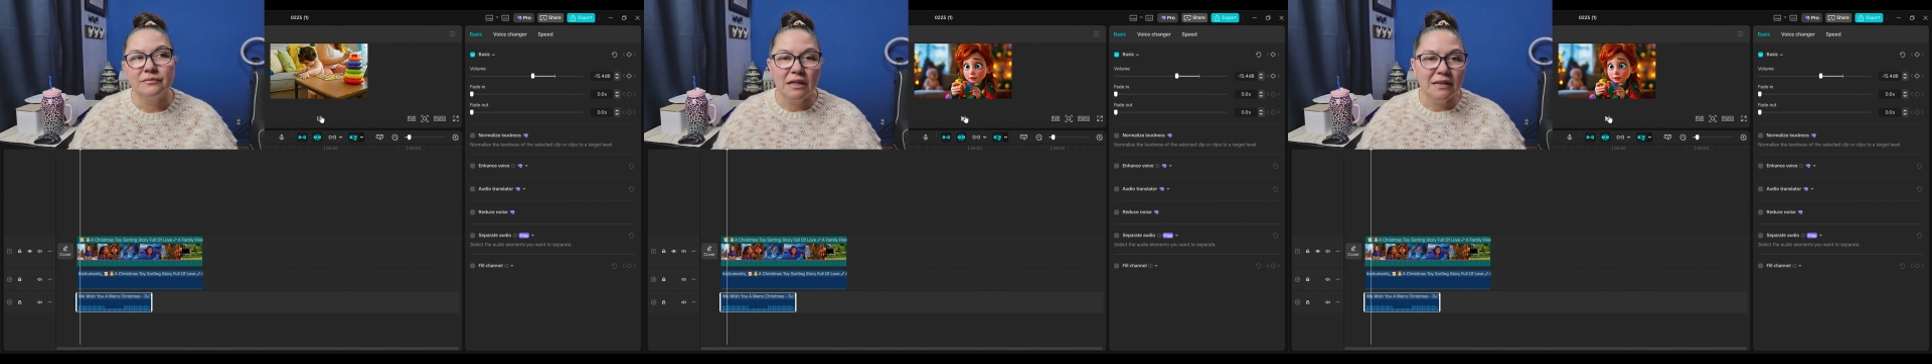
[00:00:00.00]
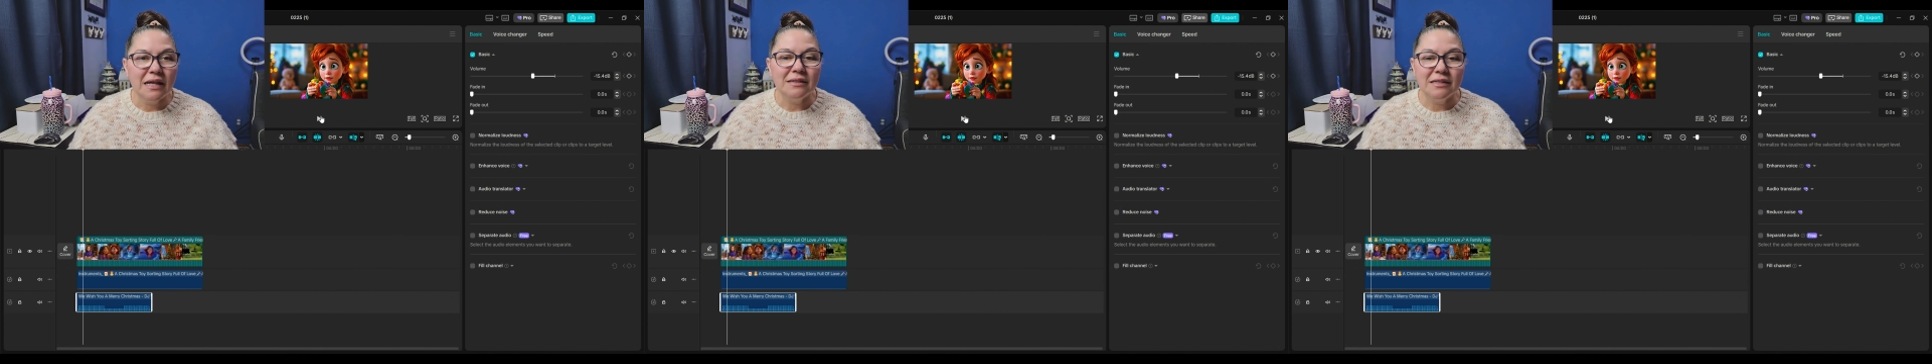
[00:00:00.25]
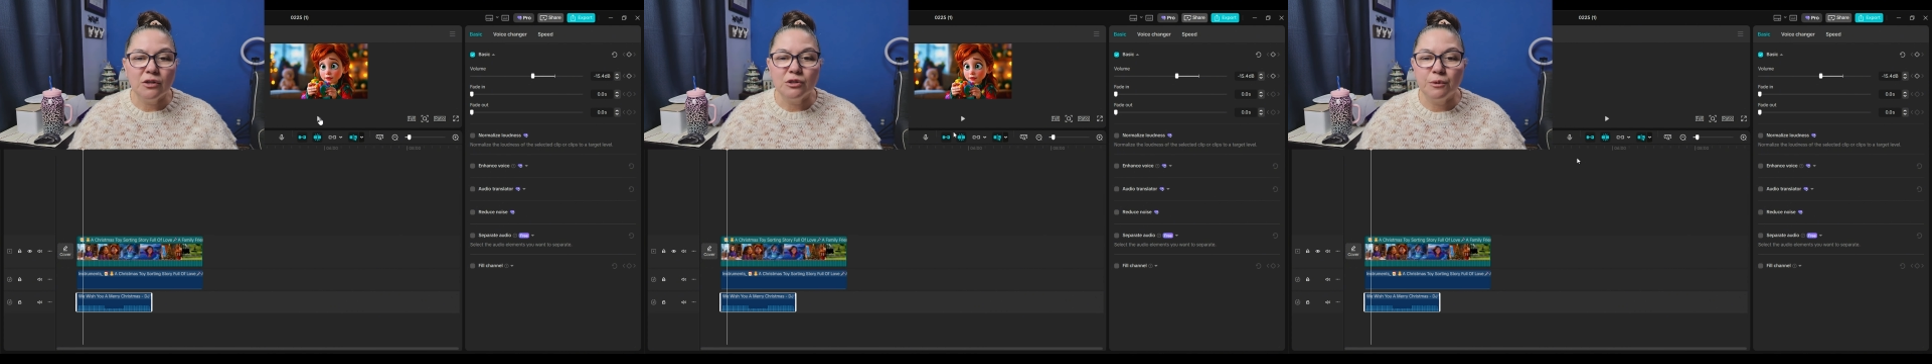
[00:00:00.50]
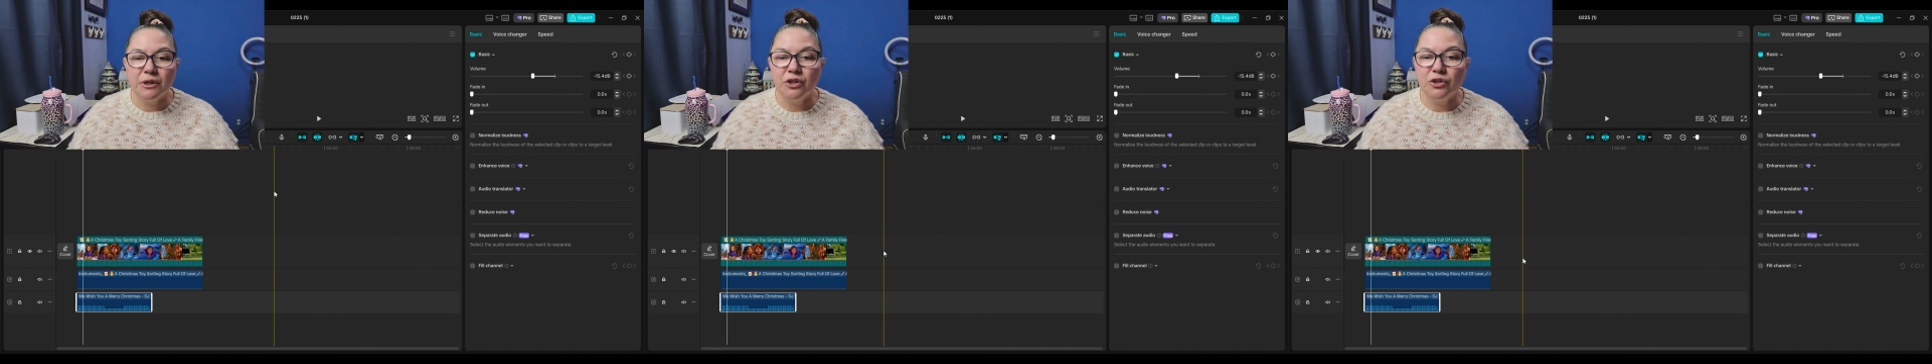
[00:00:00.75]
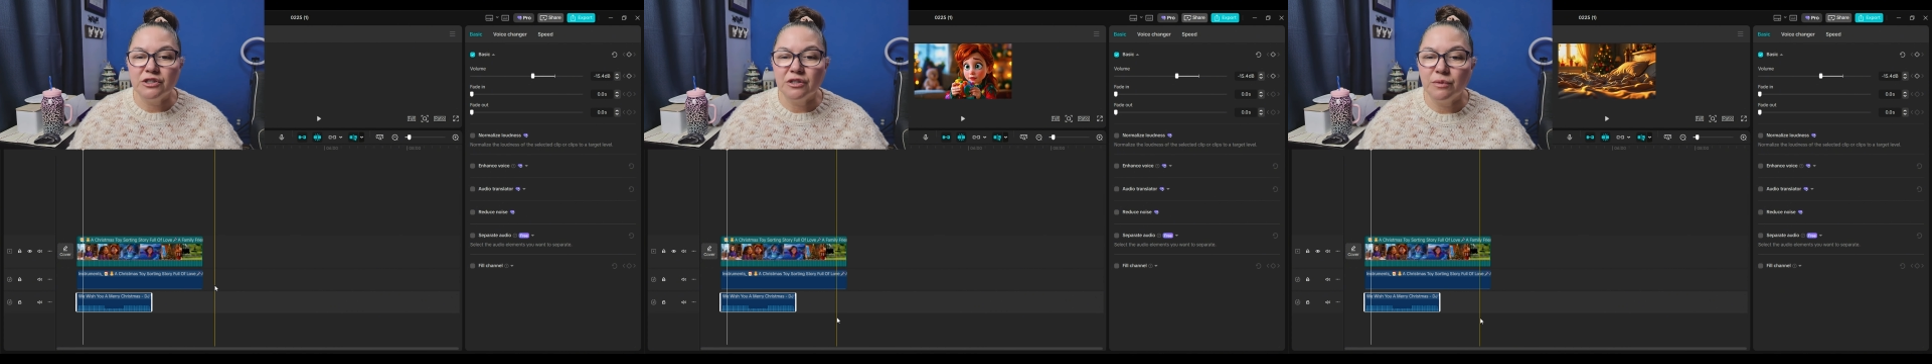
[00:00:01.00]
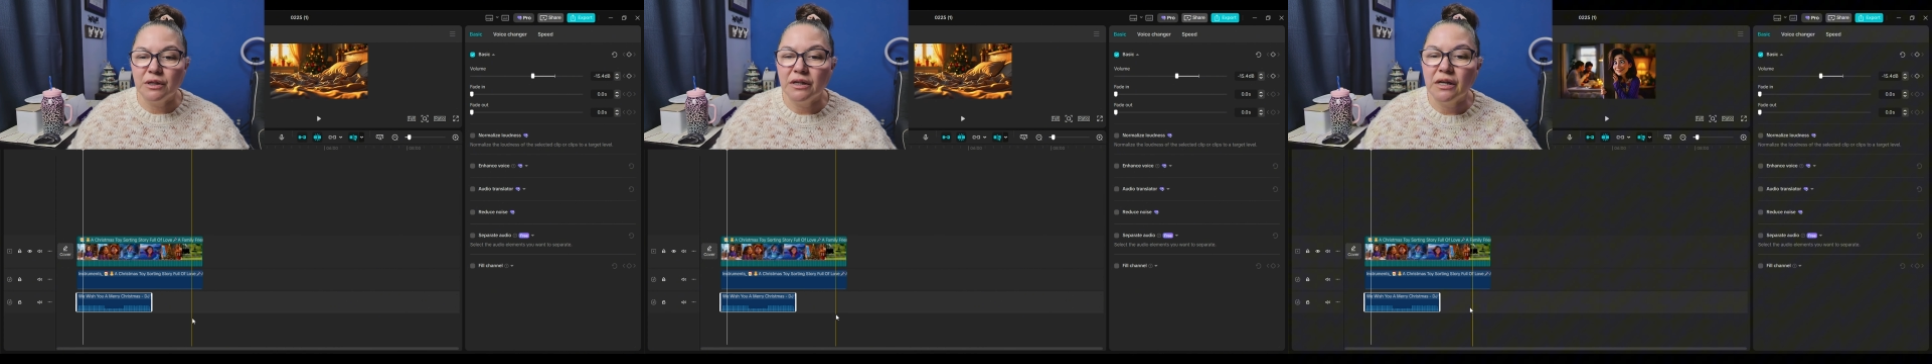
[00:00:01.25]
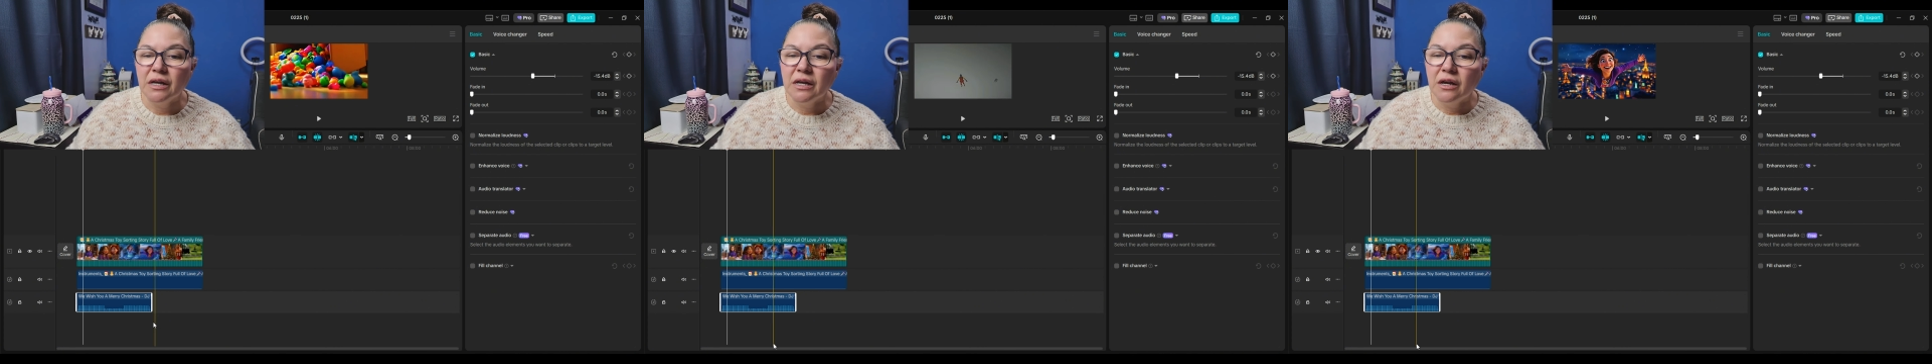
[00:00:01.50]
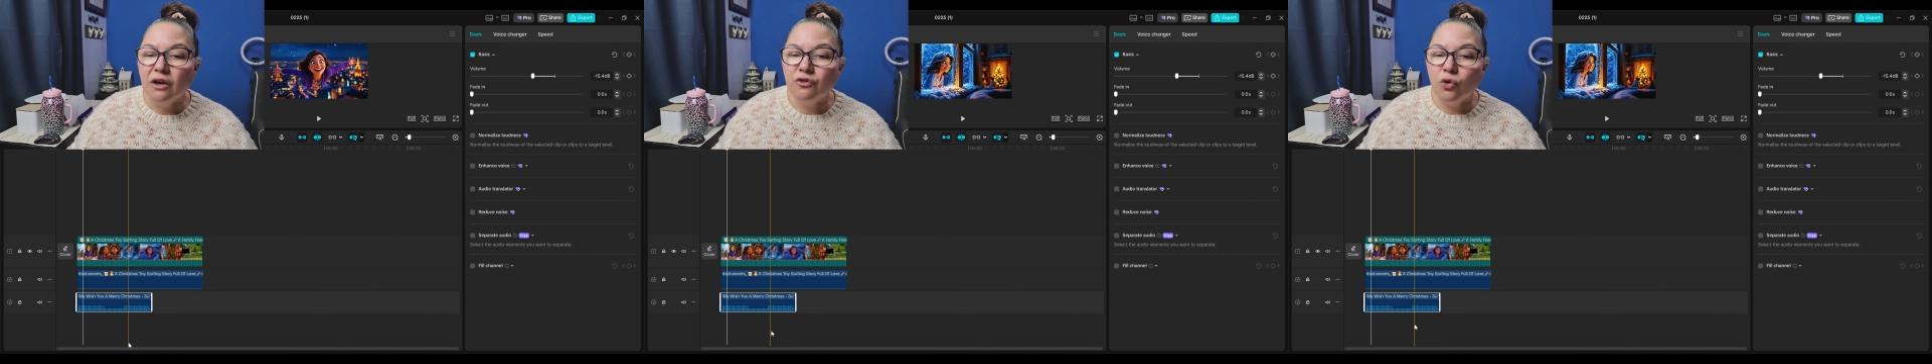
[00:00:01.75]
That sounds pretty good to me.
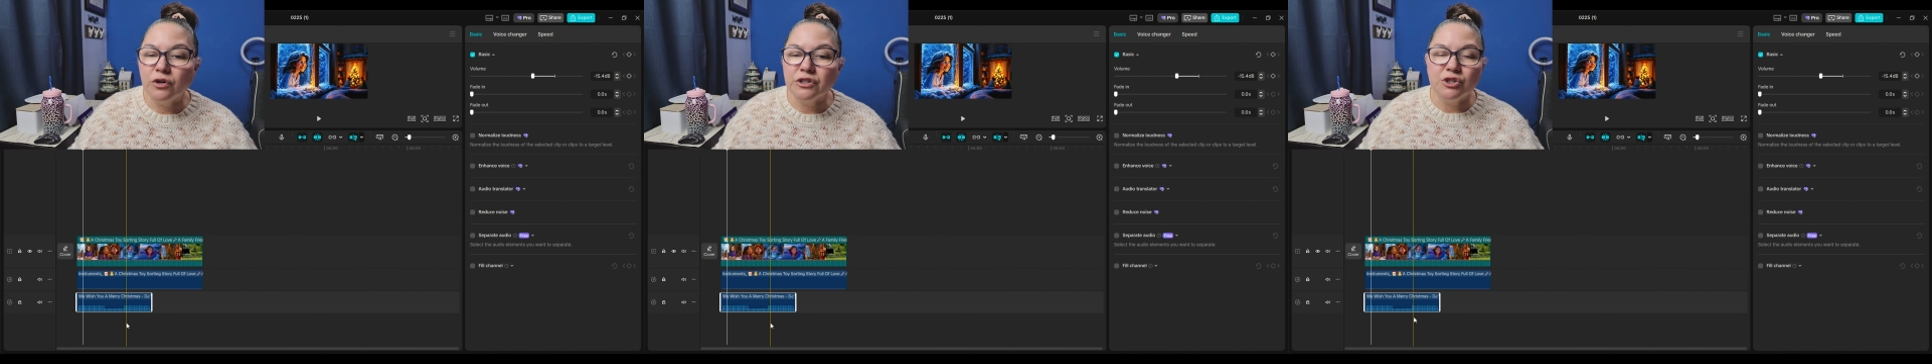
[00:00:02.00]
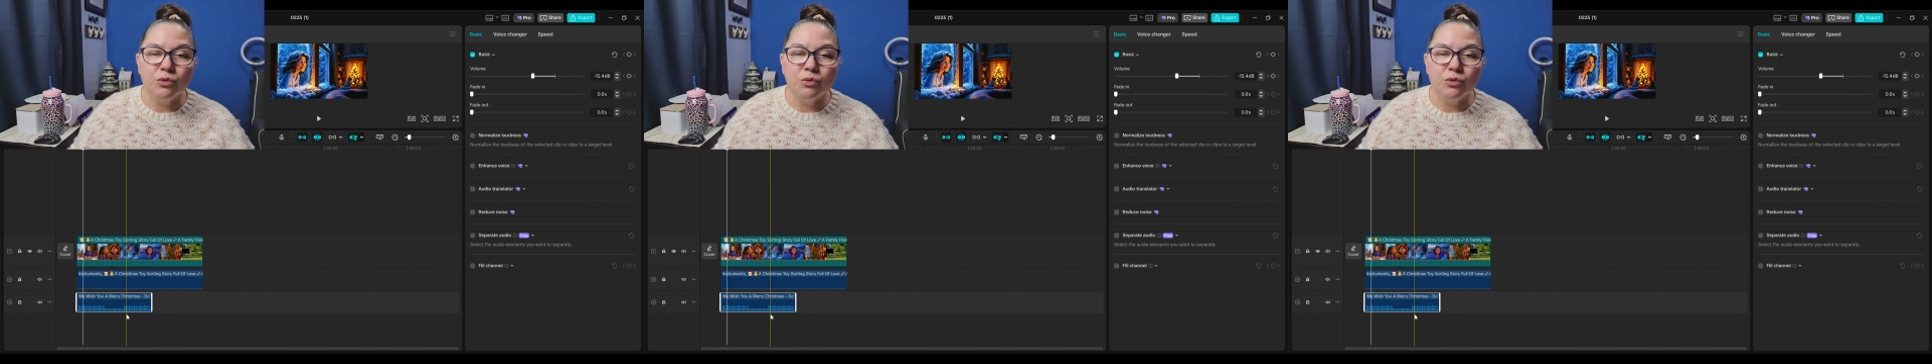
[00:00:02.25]
Of course,